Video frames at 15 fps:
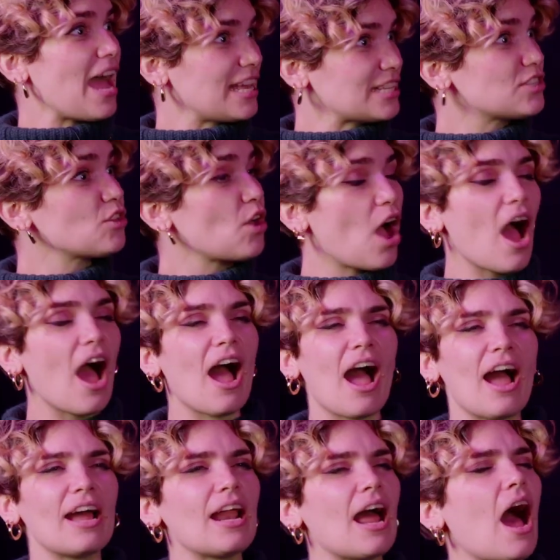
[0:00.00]
It's tough gig.
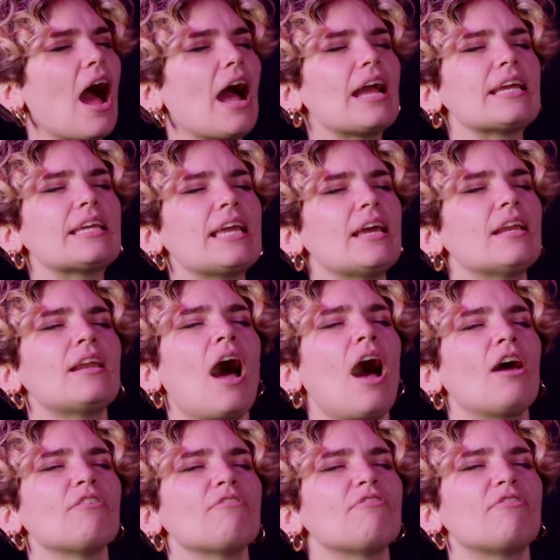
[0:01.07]
I
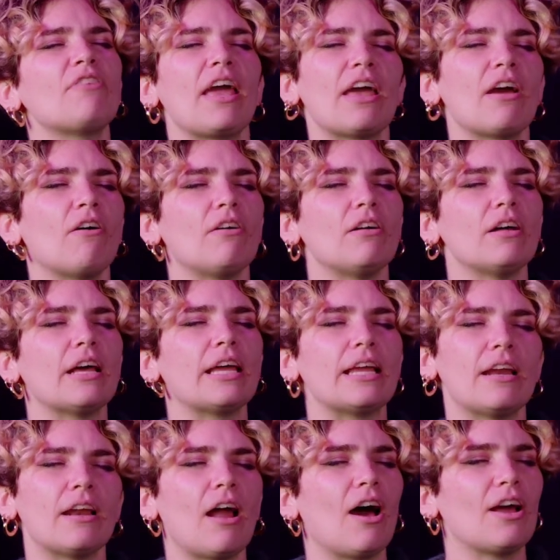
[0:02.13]
cannot fail in
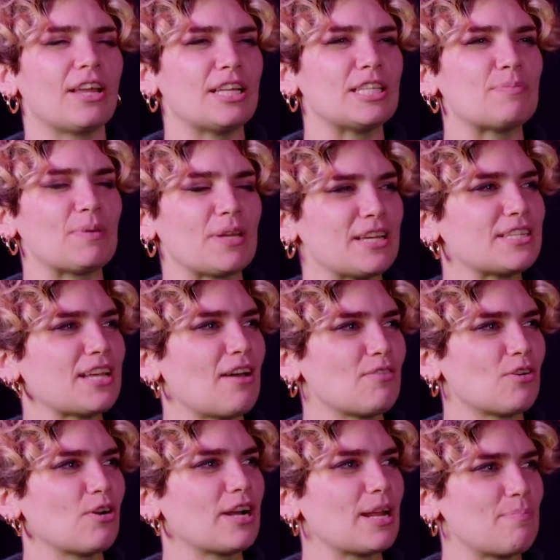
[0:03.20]
an audience because I've
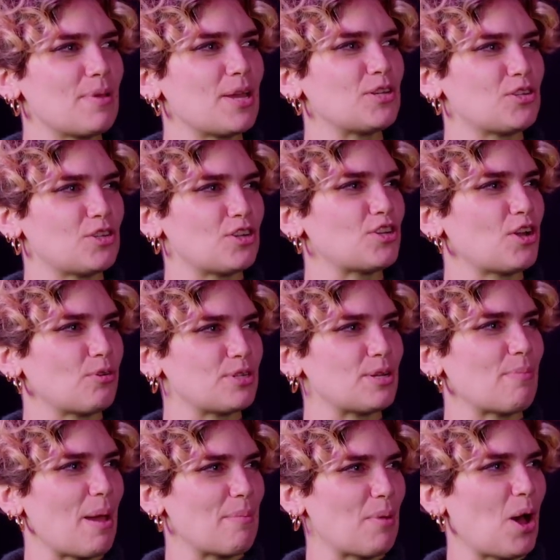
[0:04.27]
already pitched a joke to
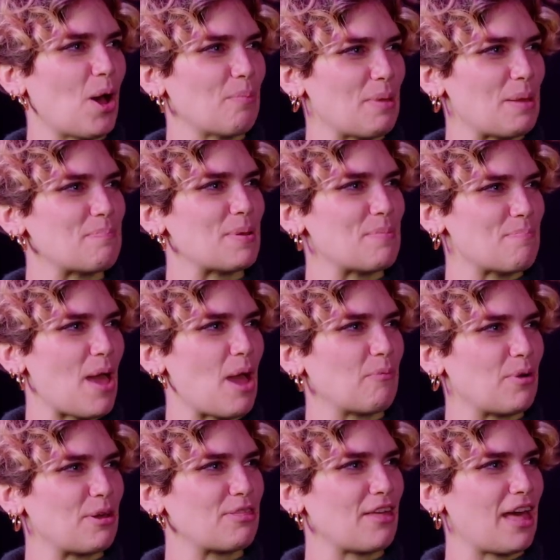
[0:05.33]
my mom and been met
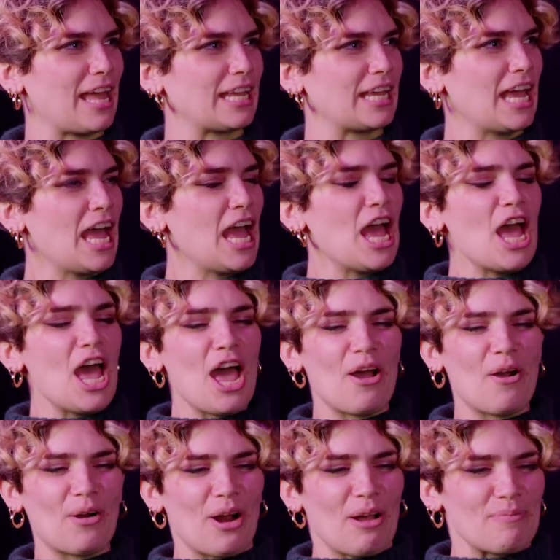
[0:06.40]
with like,
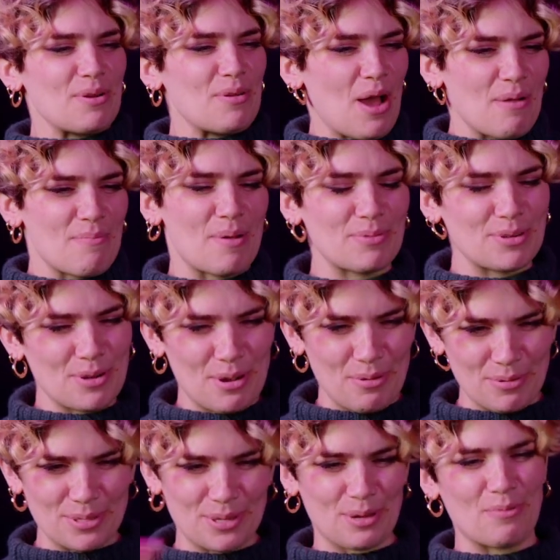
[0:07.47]
I remember I
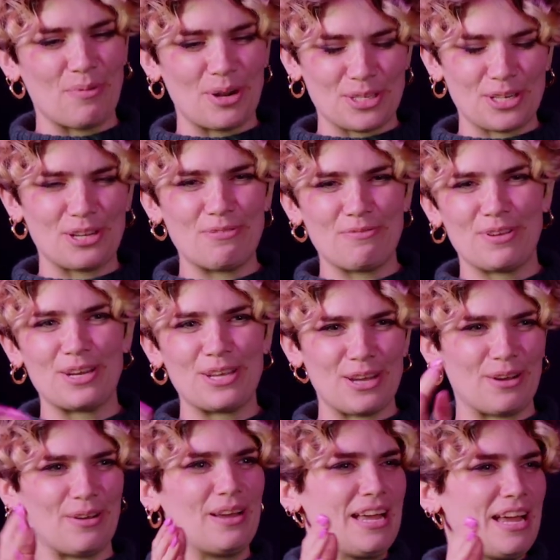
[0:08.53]
was like watching a
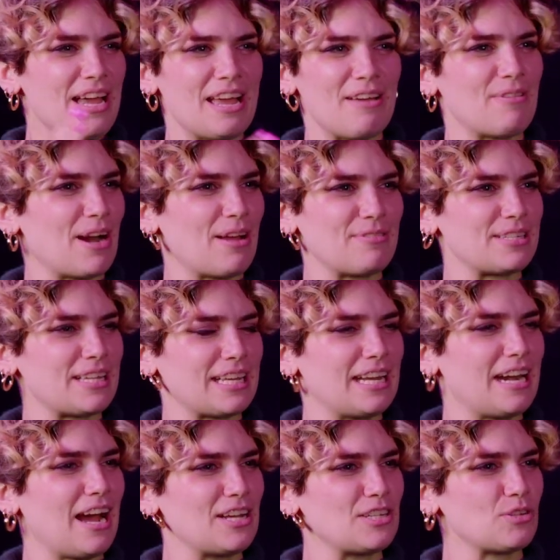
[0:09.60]
video and when I was like in
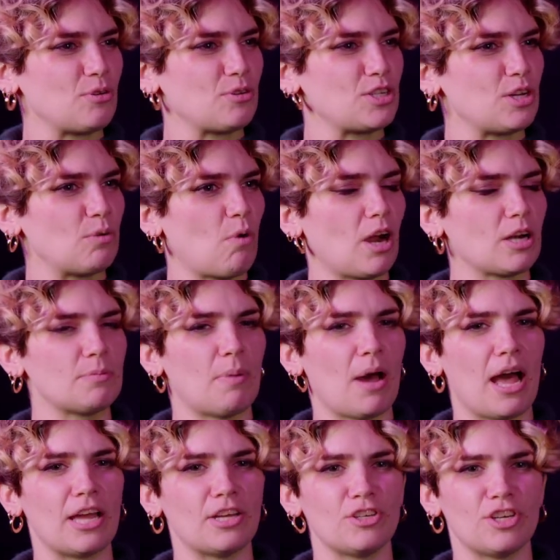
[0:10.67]
high school and she walked
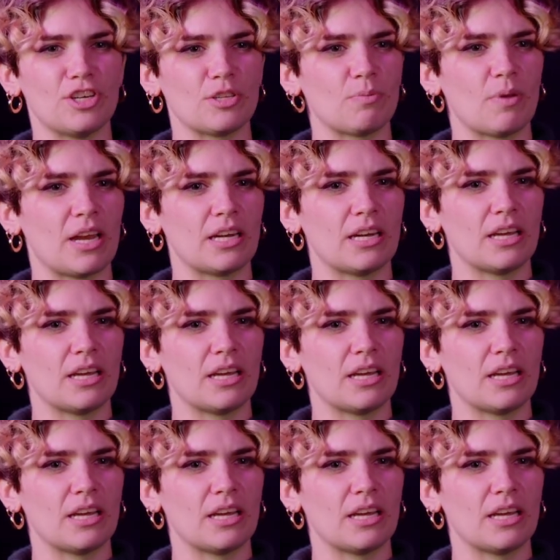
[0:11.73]
by and she just went,